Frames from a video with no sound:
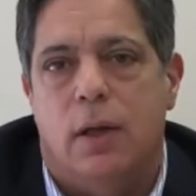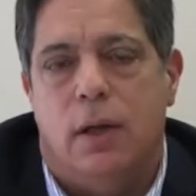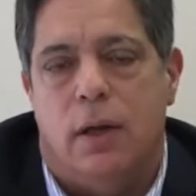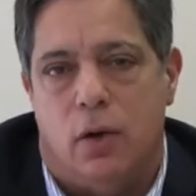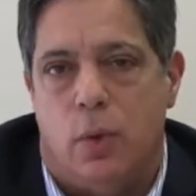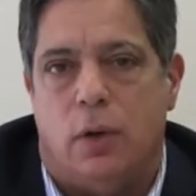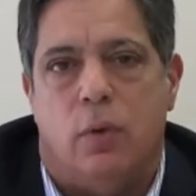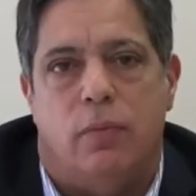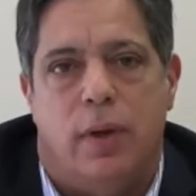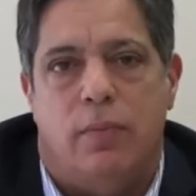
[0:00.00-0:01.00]
and the work
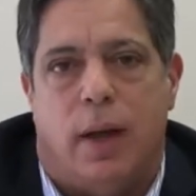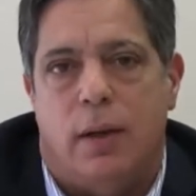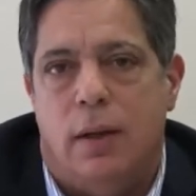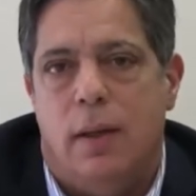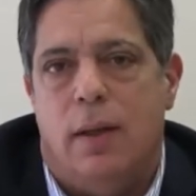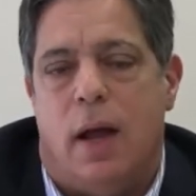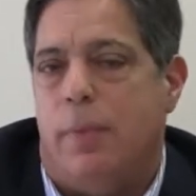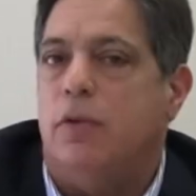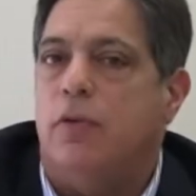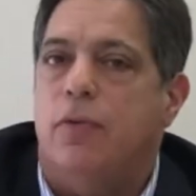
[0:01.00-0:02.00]
that we've done. I've been
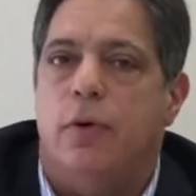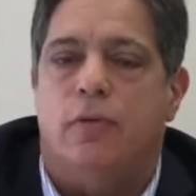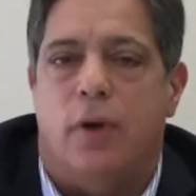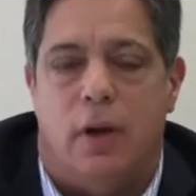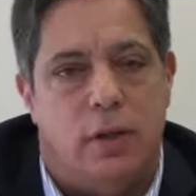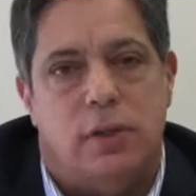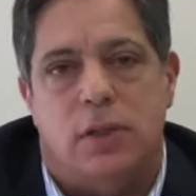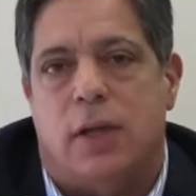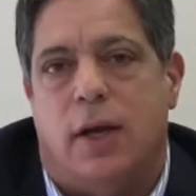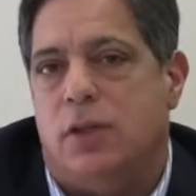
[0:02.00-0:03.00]
at the forefront of this
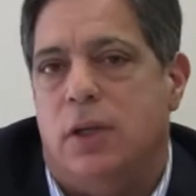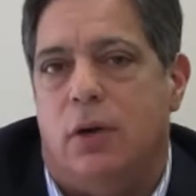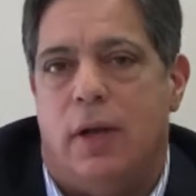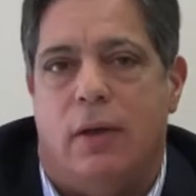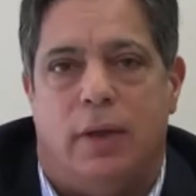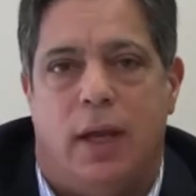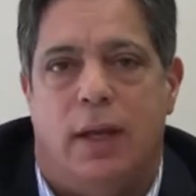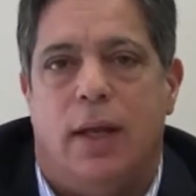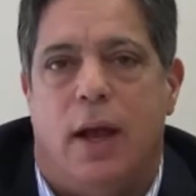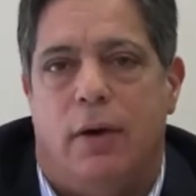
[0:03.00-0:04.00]
discussion here in
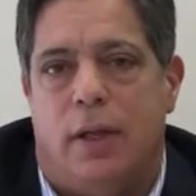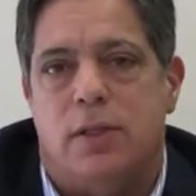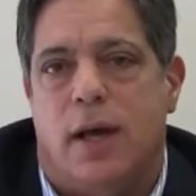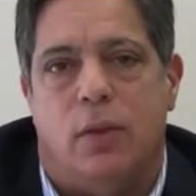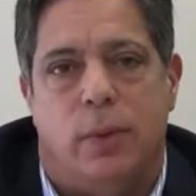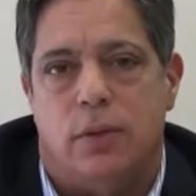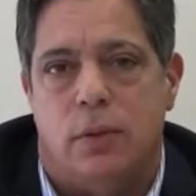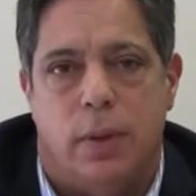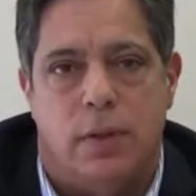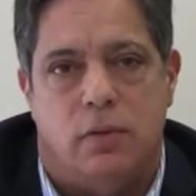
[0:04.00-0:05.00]
Allegheny County in
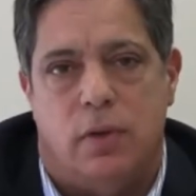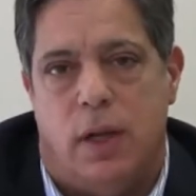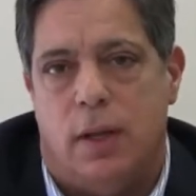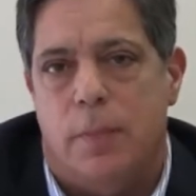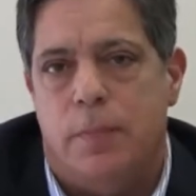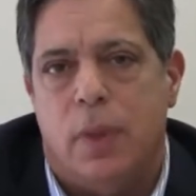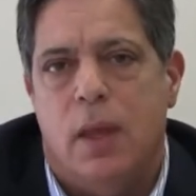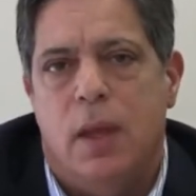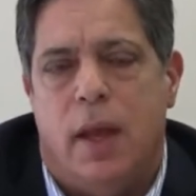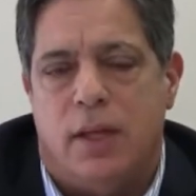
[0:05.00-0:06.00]
southwestern Pennsylvania
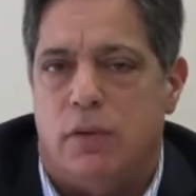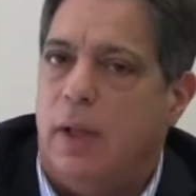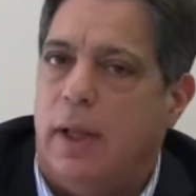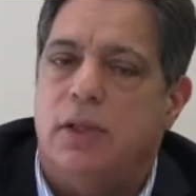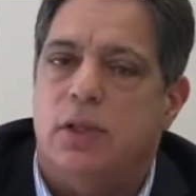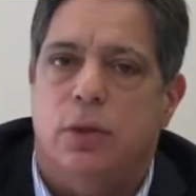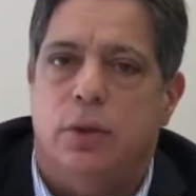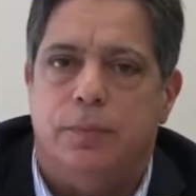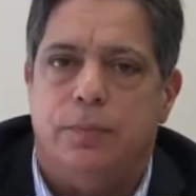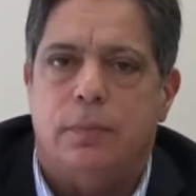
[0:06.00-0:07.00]
as it relates
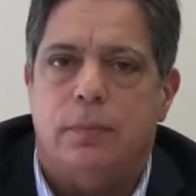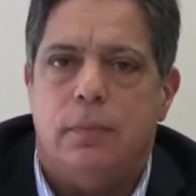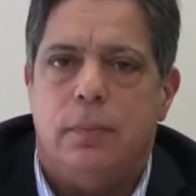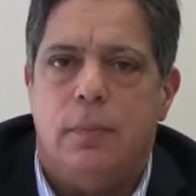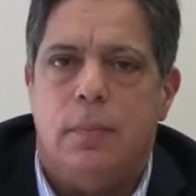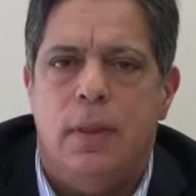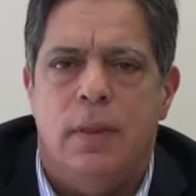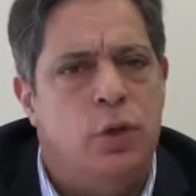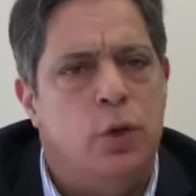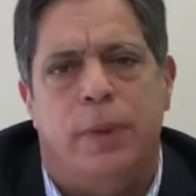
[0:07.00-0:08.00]
to
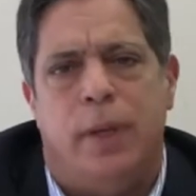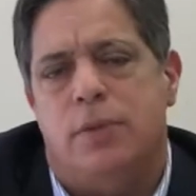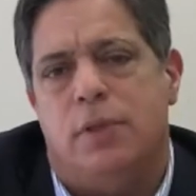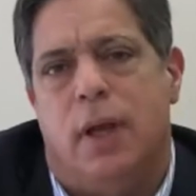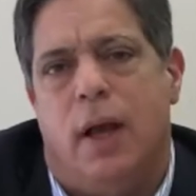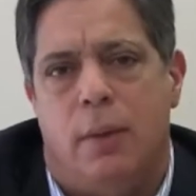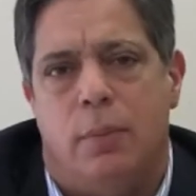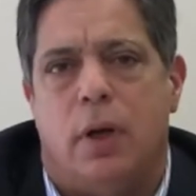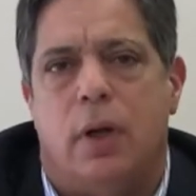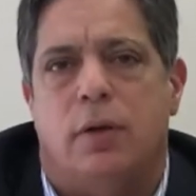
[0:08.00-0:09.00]
the UPMC
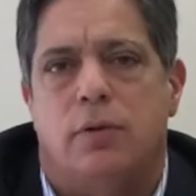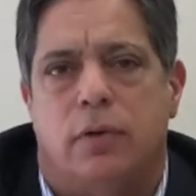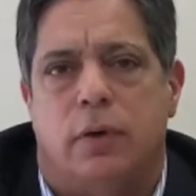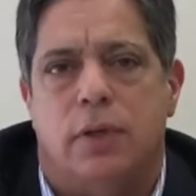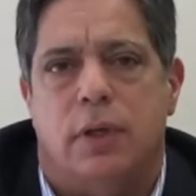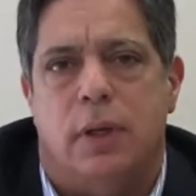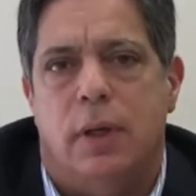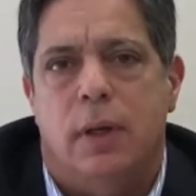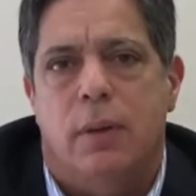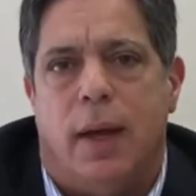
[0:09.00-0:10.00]
Highmark controversy
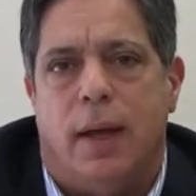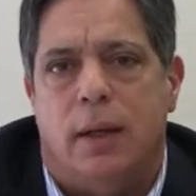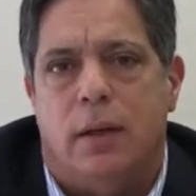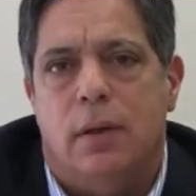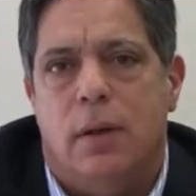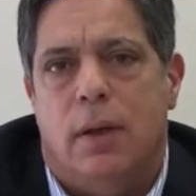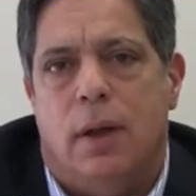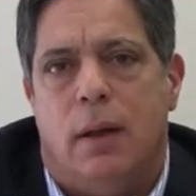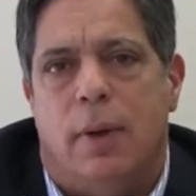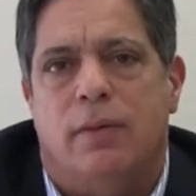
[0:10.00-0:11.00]
back in
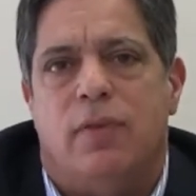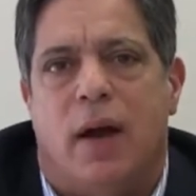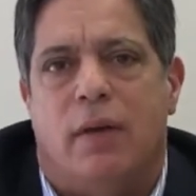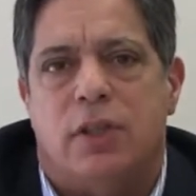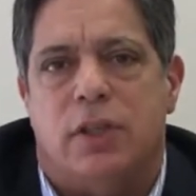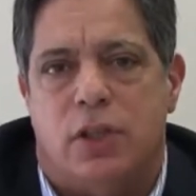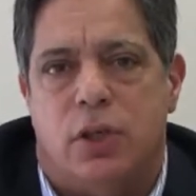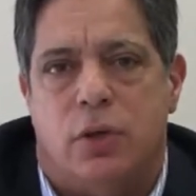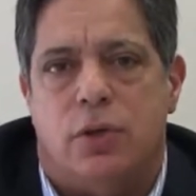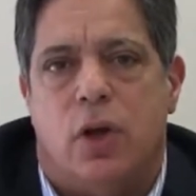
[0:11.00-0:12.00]
uh, about five or six
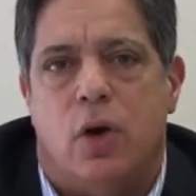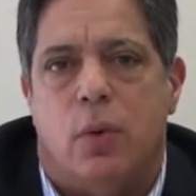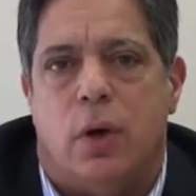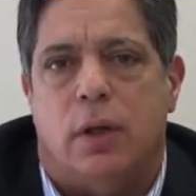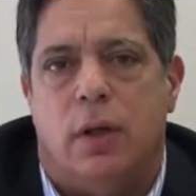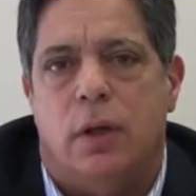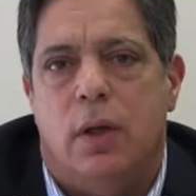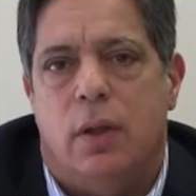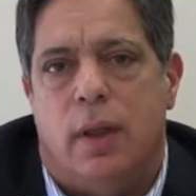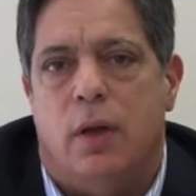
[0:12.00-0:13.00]
years ago, working
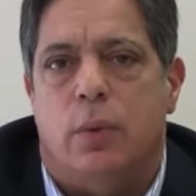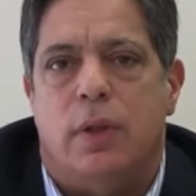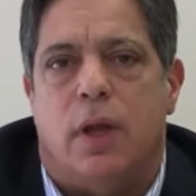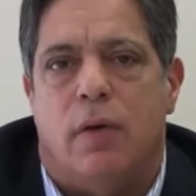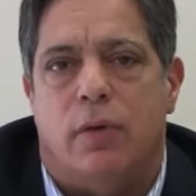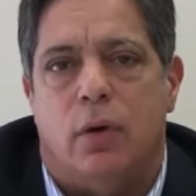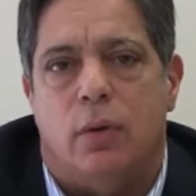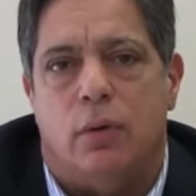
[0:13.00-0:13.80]
then with Governor